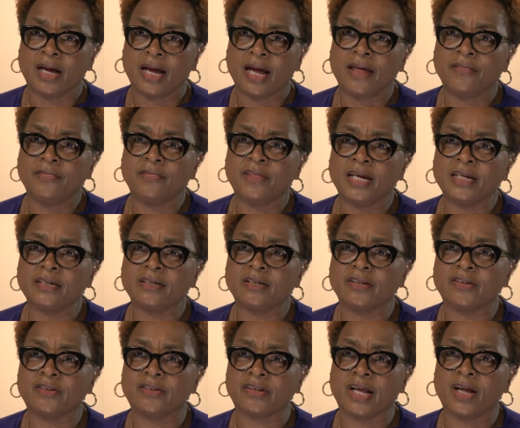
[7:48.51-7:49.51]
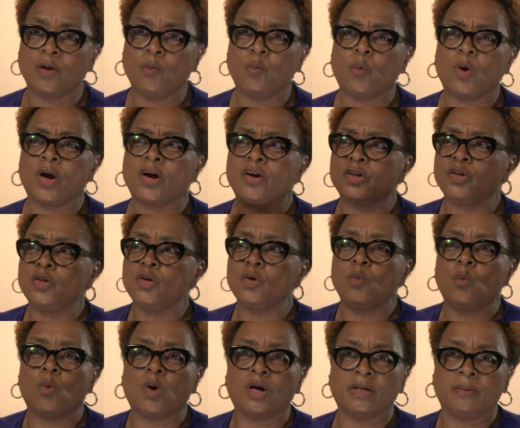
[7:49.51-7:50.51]
and then to say, where do
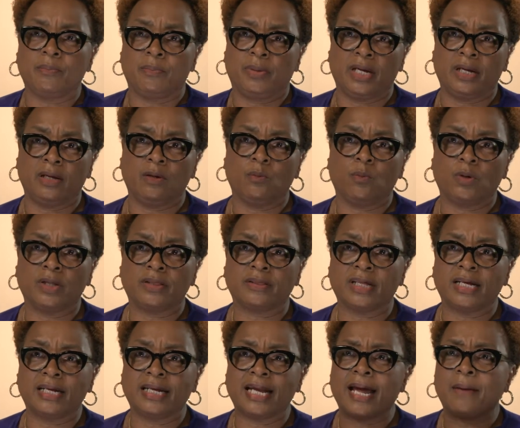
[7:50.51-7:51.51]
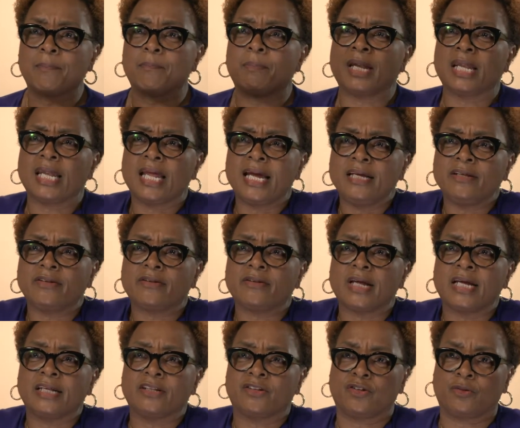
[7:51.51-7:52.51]
you want to be within that place
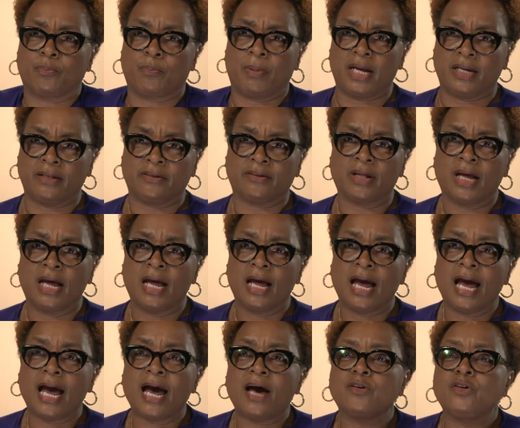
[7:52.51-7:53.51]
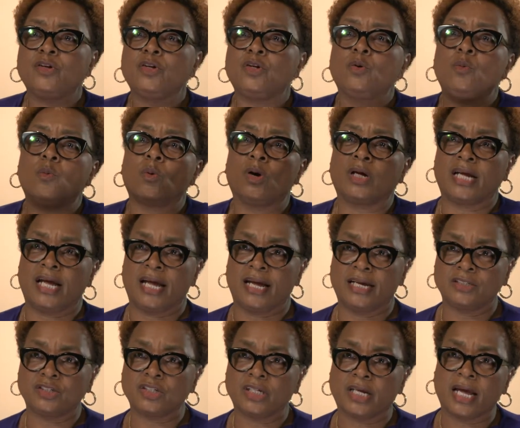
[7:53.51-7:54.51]
and space? How do you want to
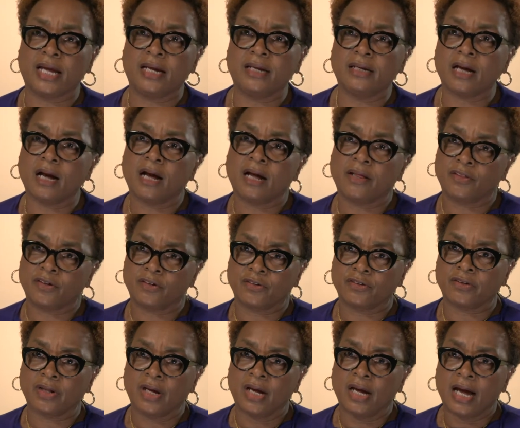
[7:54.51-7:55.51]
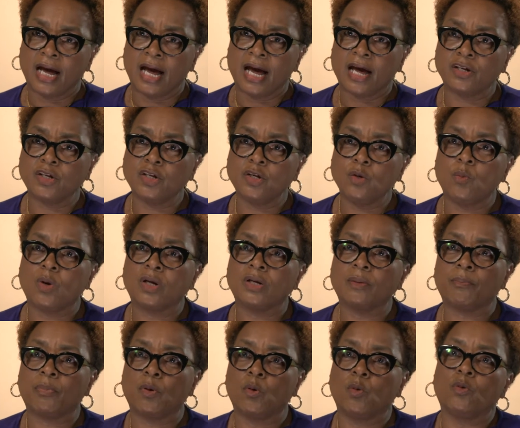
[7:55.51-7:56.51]
educate others? How do you want
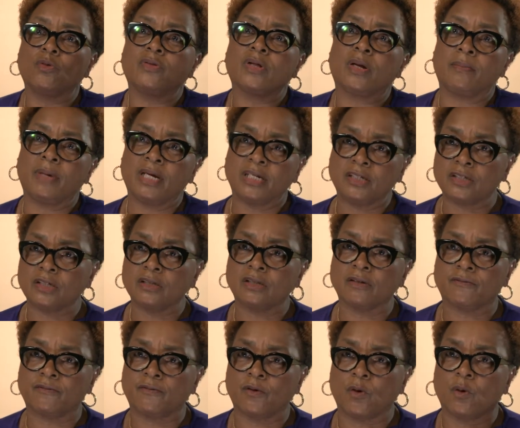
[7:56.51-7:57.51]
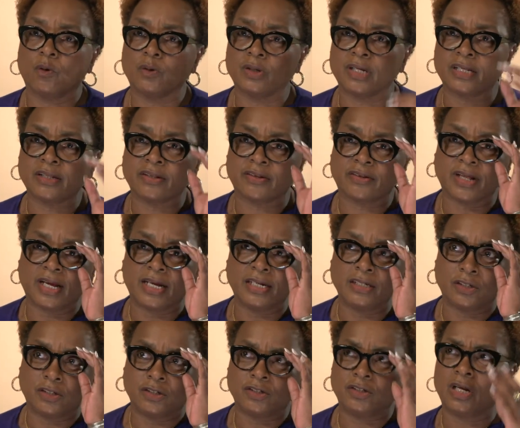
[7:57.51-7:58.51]
to pull them into the fold and
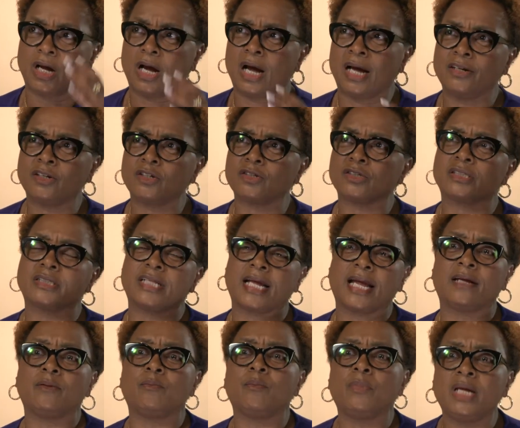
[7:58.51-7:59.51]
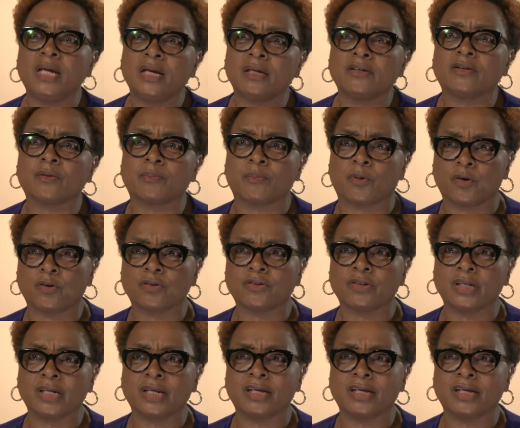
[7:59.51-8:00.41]
say, understand me as a person,